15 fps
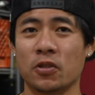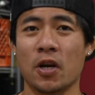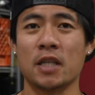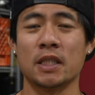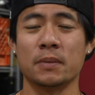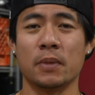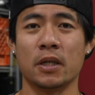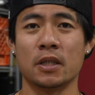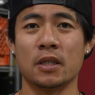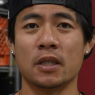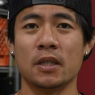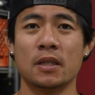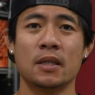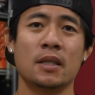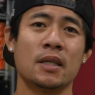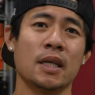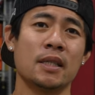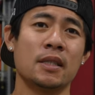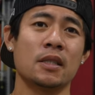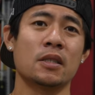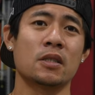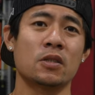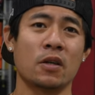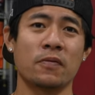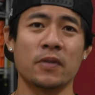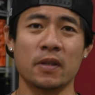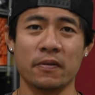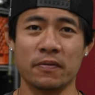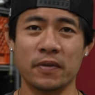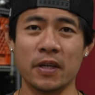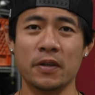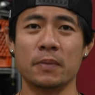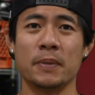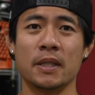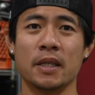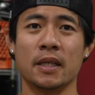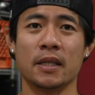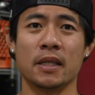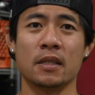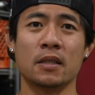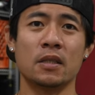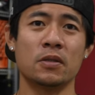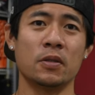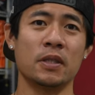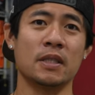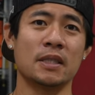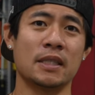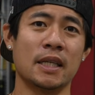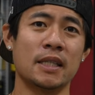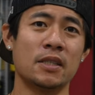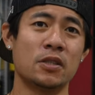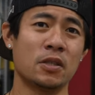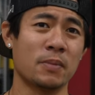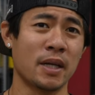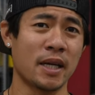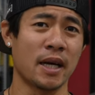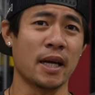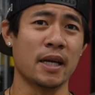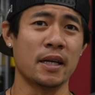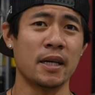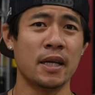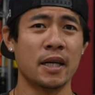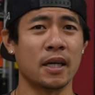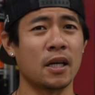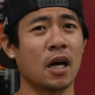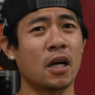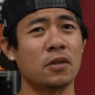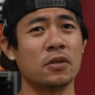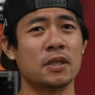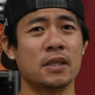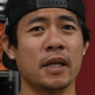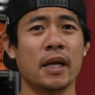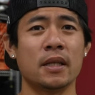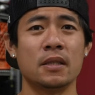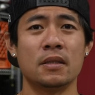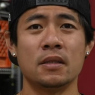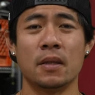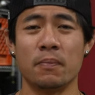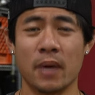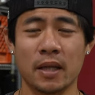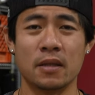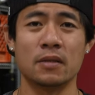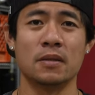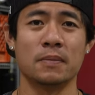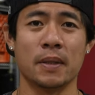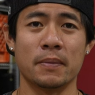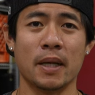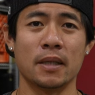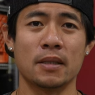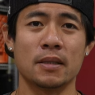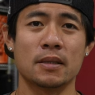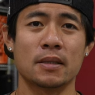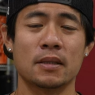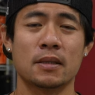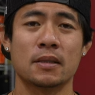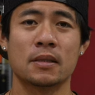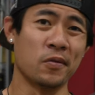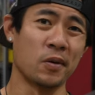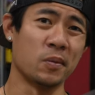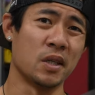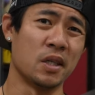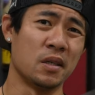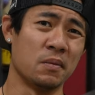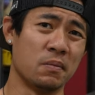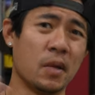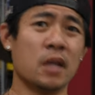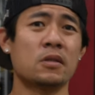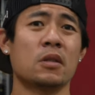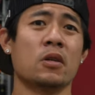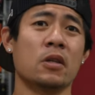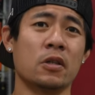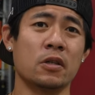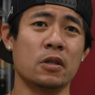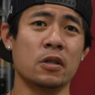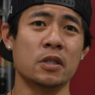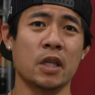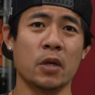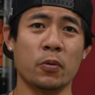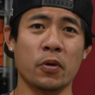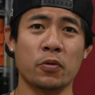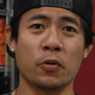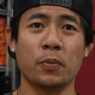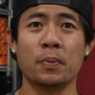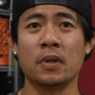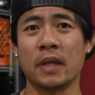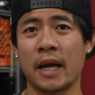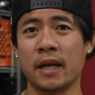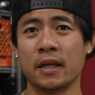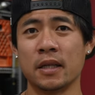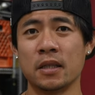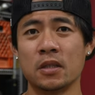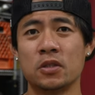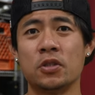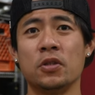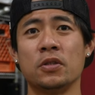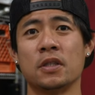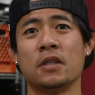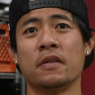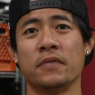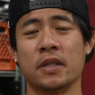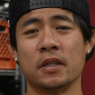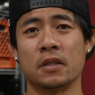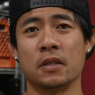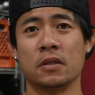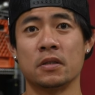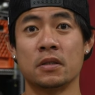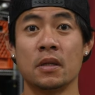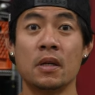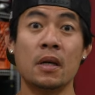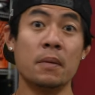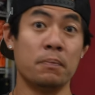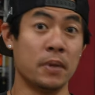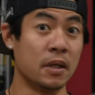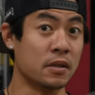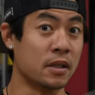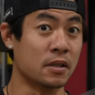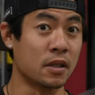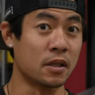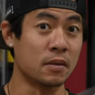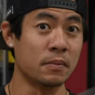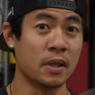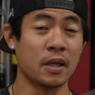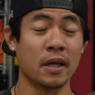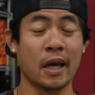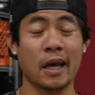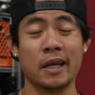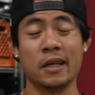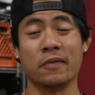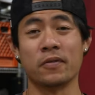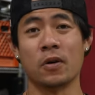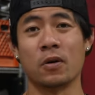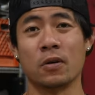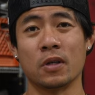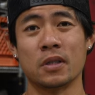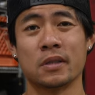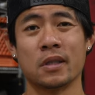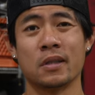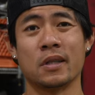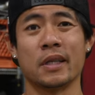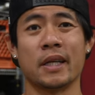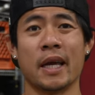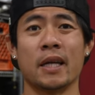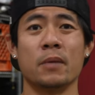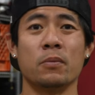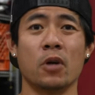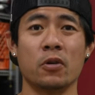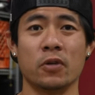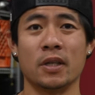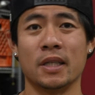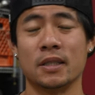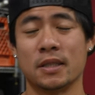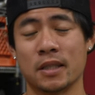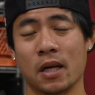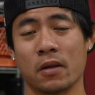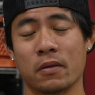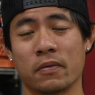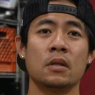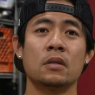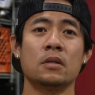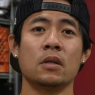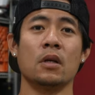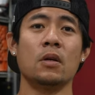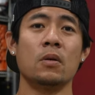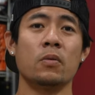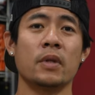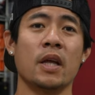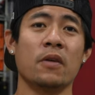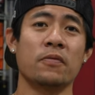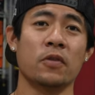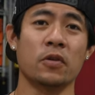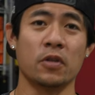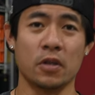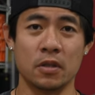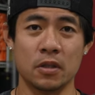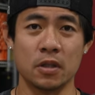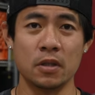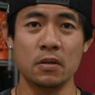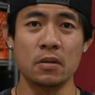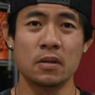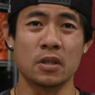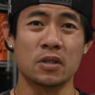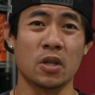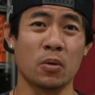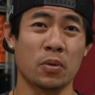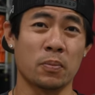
across America, I need to start from the very beginning so you can get into my head and understand the method to my madness. From the mental hurdles, it went through planning, choosing the vehicles, building them, and of course, the cannonball run itself. So without further ado, let's start